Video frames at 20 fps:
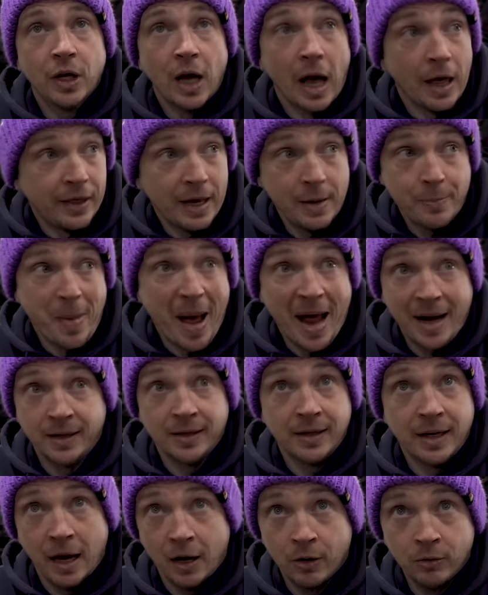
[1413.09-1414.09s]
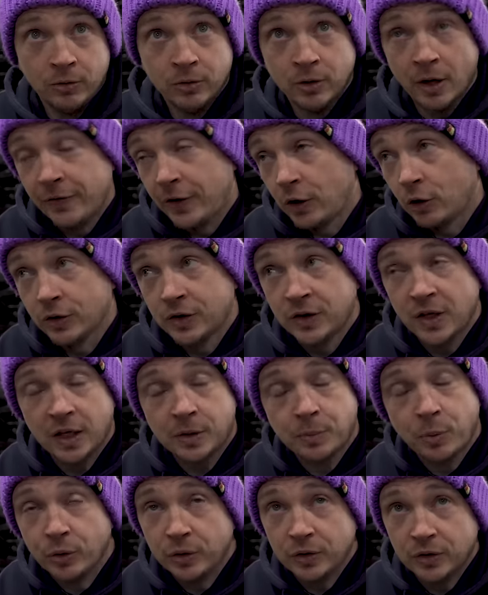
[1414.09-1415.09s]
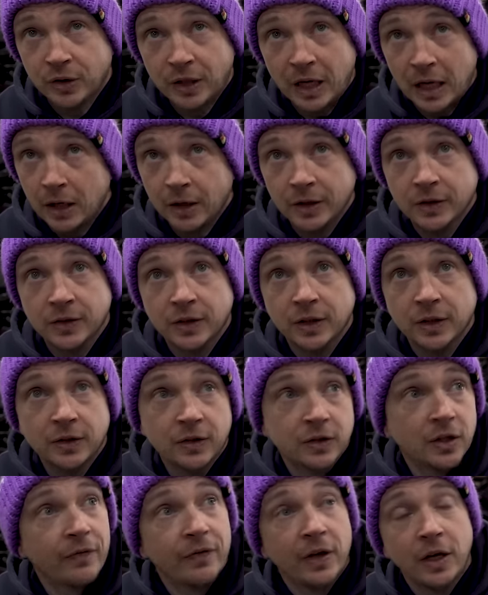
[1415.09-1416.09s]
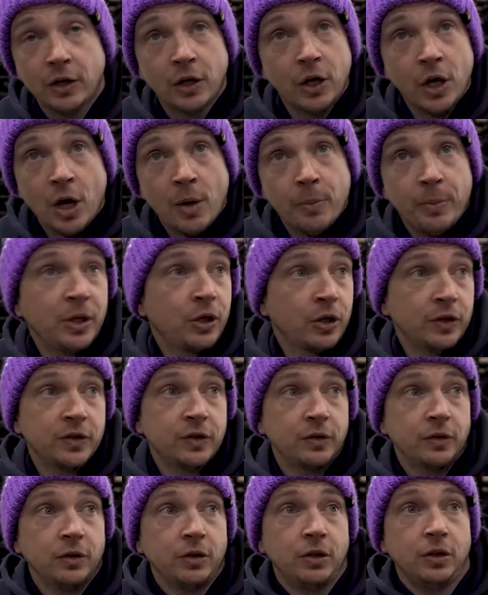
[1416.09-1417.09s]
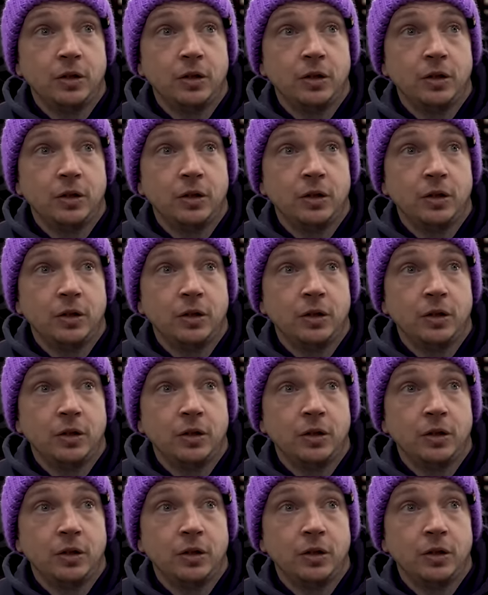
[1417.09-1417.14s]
are they banned now have they got six points on their license have they because